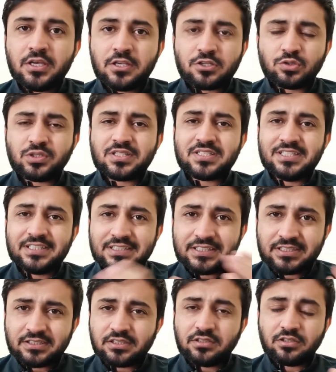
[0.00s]
So the
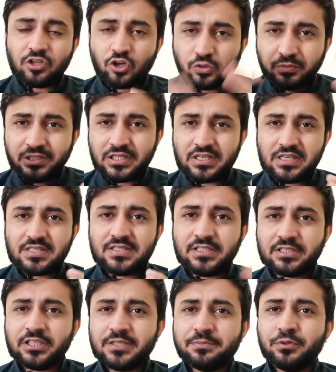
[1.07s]
Secret documentary,
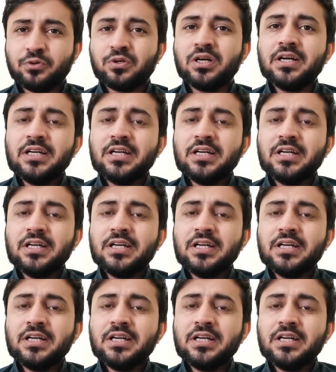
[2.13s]
Secret book